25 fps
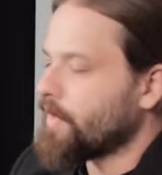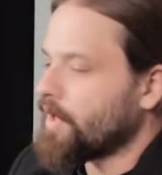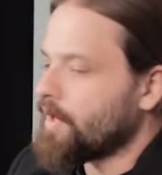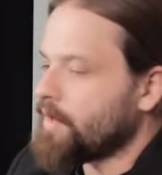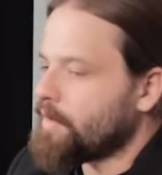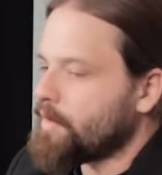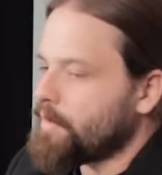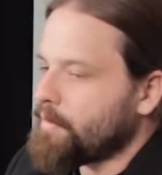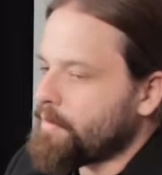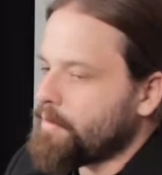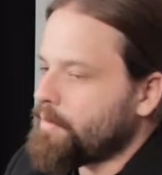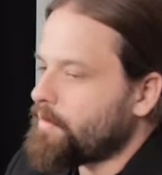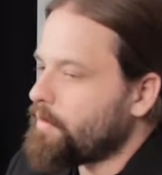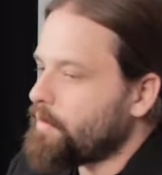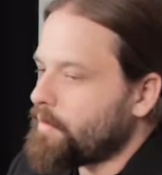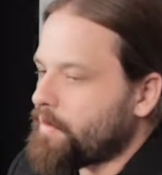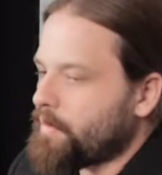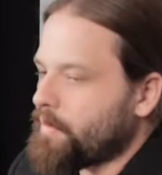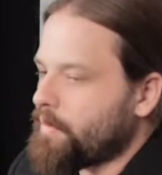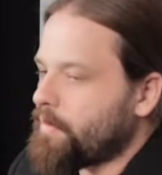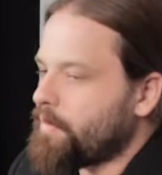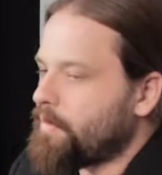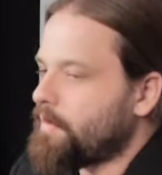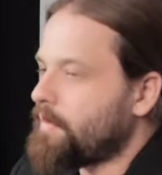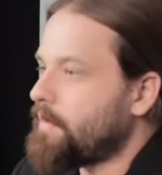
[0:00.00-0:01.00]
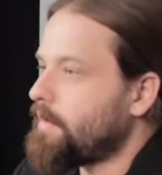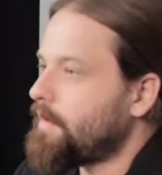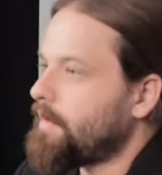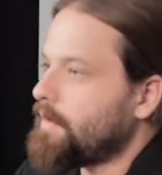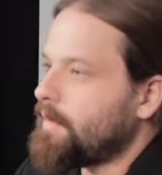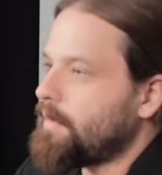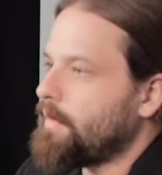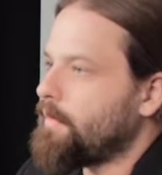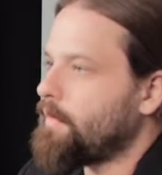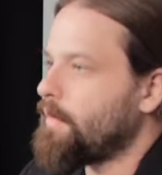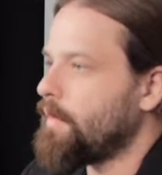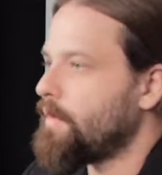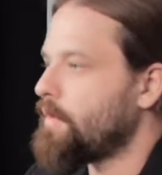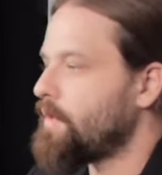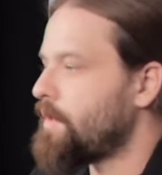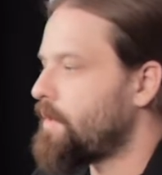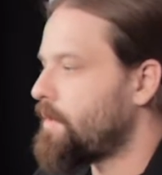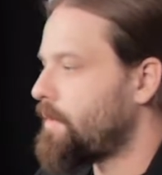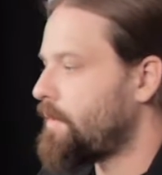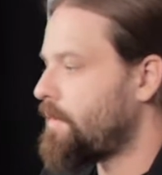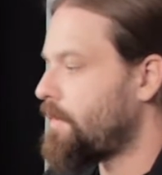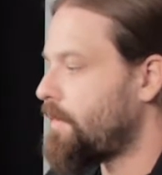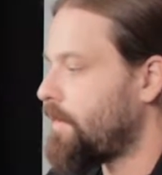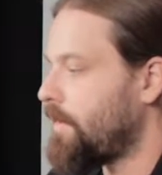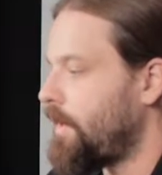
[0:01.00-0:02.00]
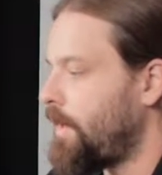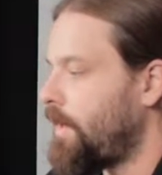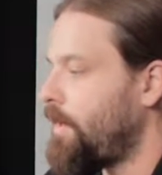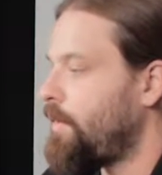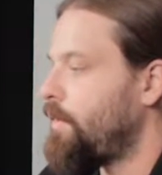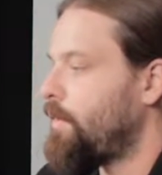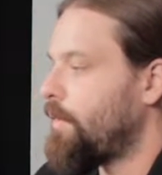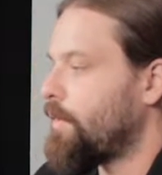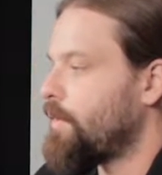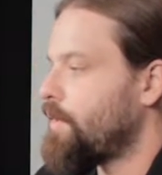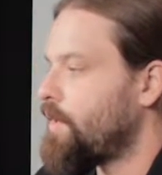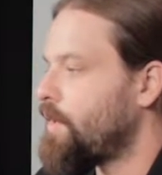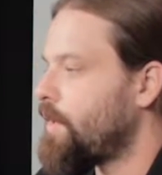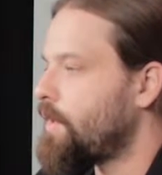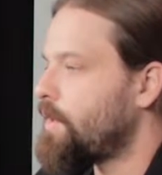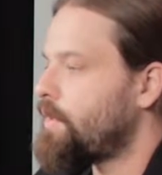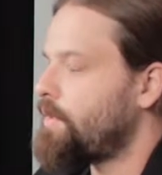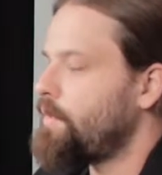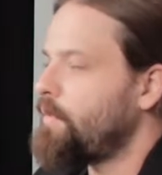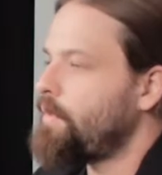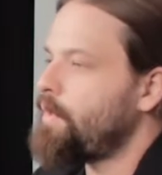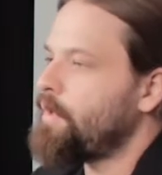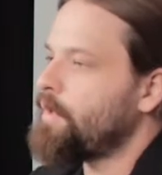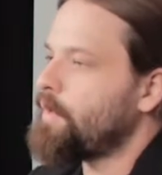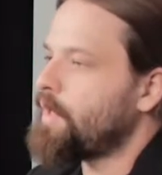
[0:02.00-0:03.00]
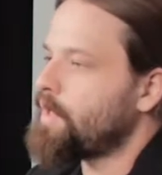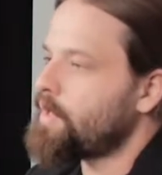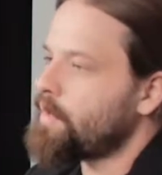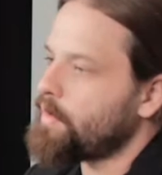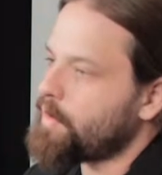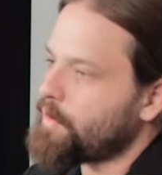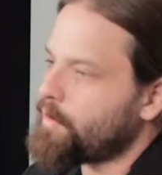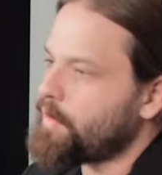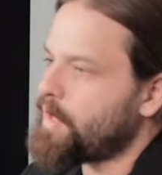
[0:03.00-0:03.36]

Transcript: So, of course, indoors in a studio that's not an